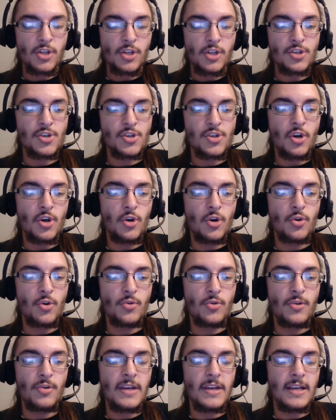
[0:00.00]

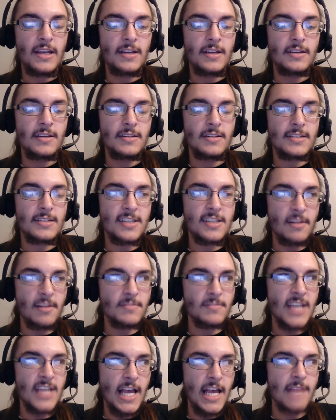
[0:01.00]
So
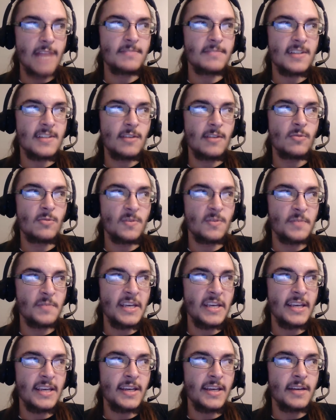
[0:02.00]
sometimes it will
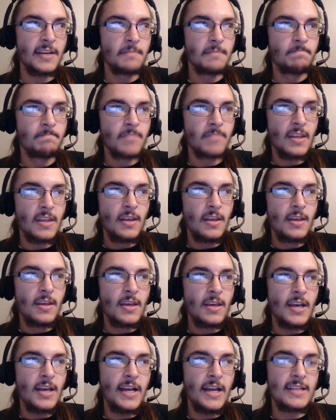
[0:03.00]
be,
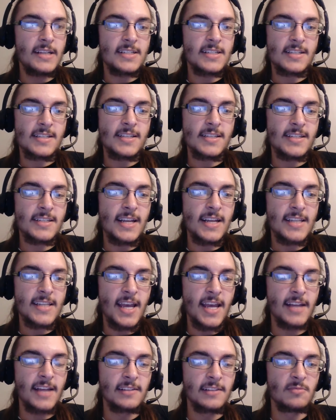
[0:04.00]
and just as I
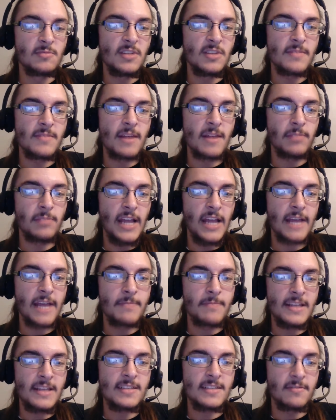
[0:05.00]
titled one of my Black
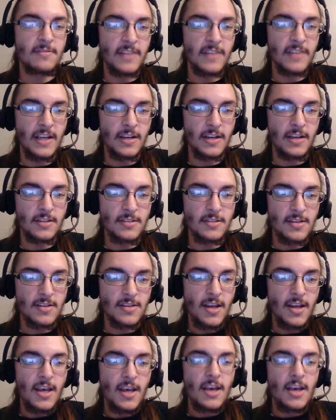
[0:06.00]
Mesa videos,
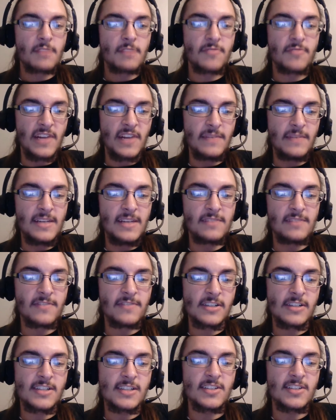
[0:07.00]
Freeman
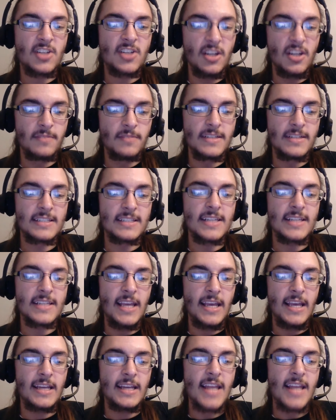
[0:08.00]
versus humans
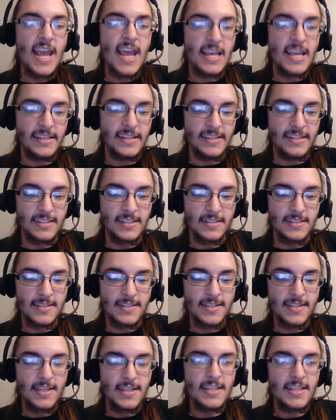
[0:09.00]
and
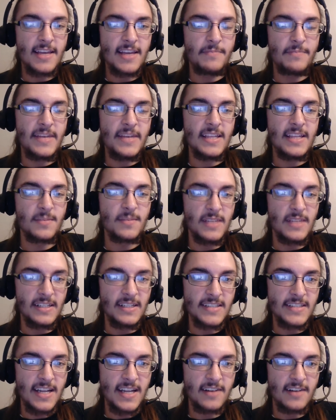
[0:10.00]
aliens, that being the
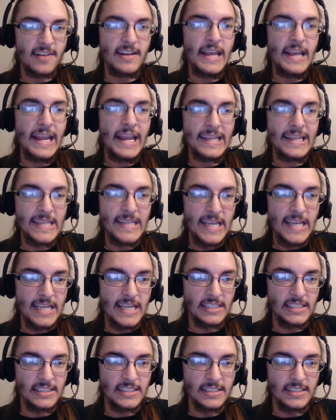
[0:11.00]
military and the
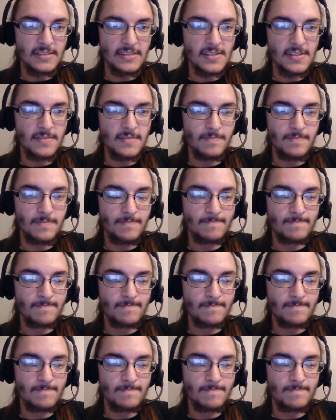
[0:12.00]
aliens.